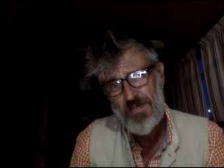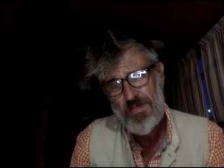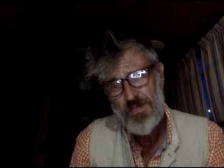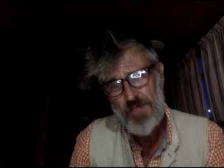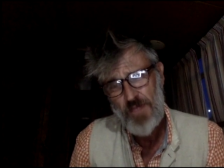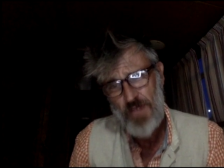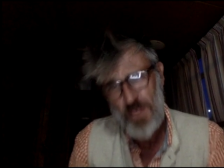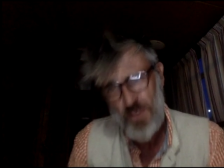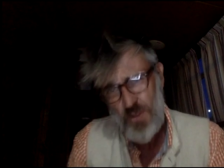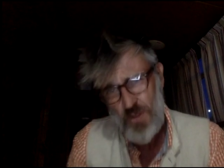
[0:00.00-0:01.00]
But great
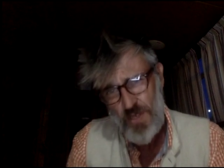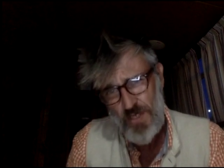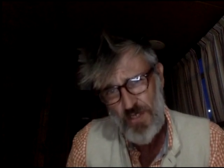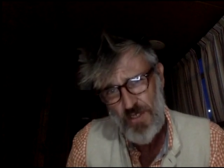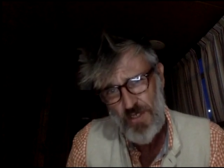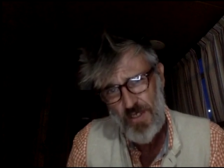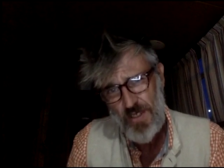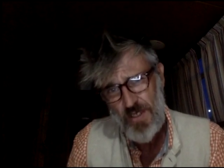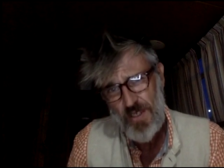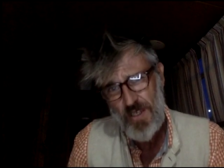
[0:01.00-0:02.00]
knowledge
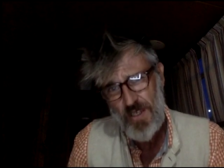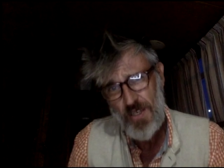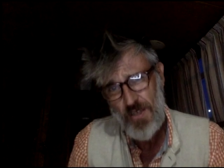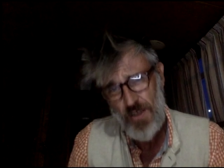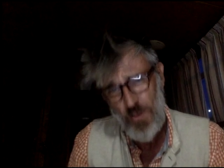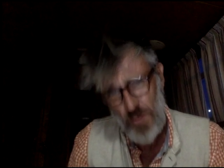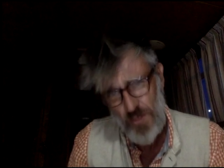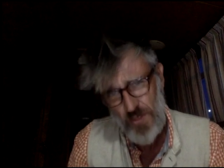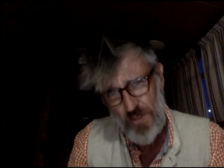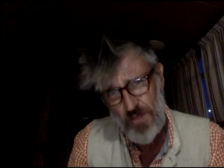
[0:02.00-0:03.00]
and great
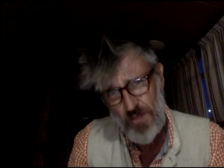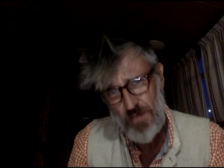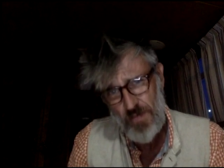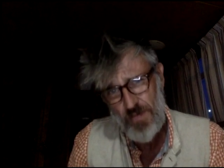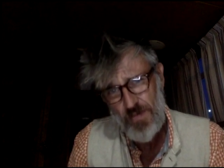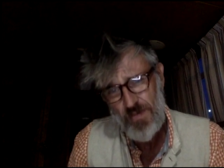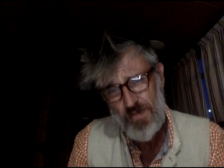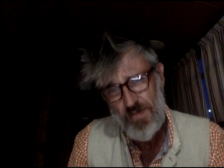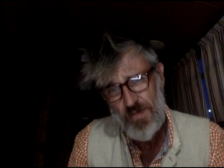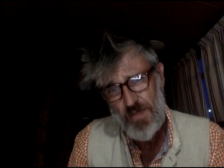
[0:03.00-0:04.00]
wisdom
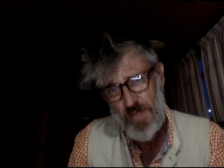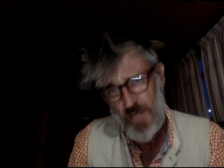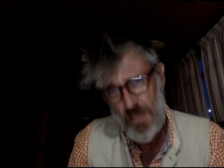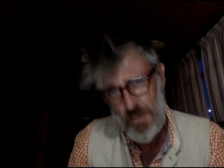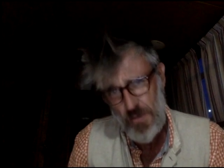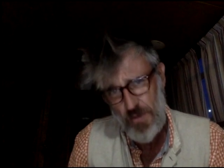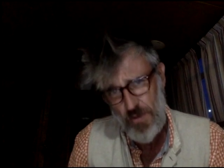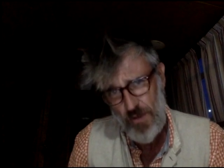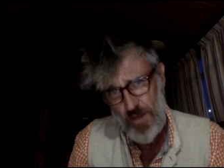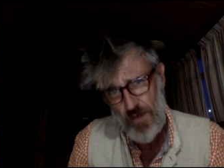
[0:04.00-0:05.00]
comes with
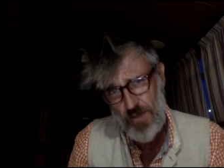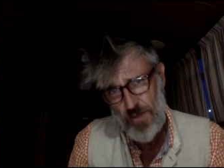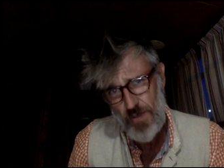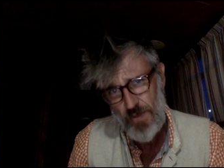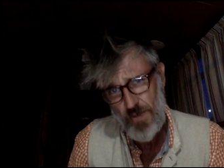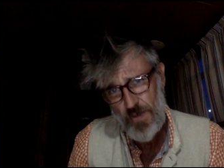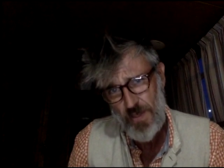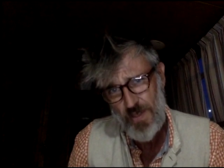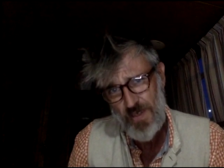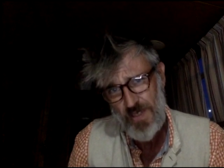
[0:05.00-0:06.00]
great
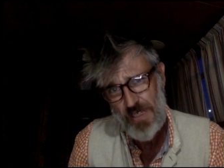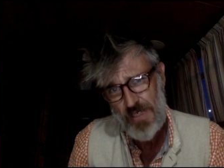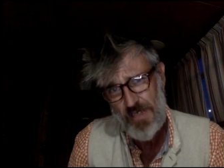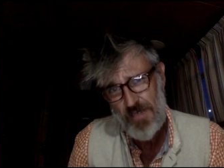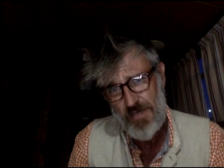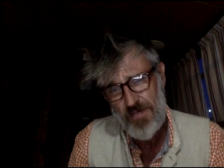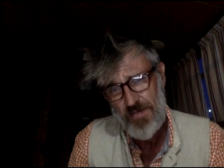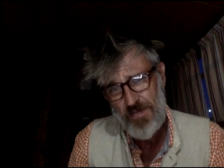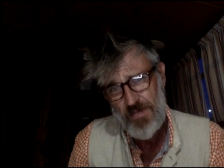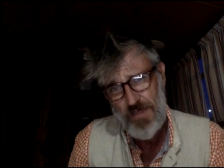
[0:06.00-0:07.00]
responsibility.
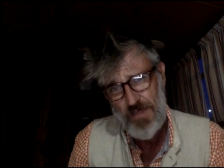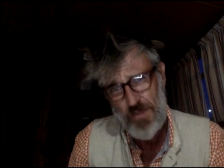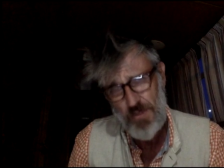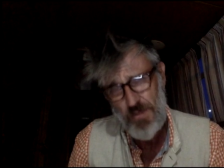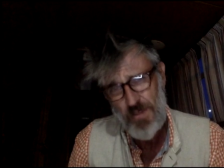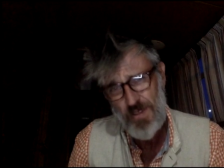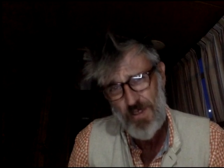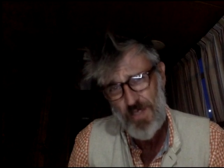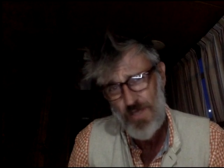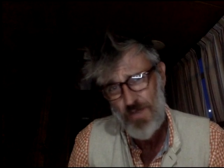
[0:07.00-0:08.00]
And that was the message
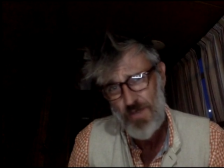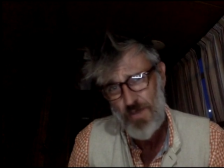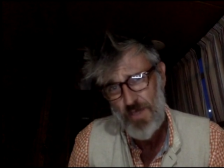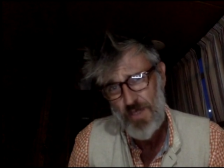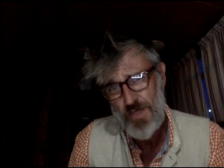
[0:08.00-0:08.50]
given to me.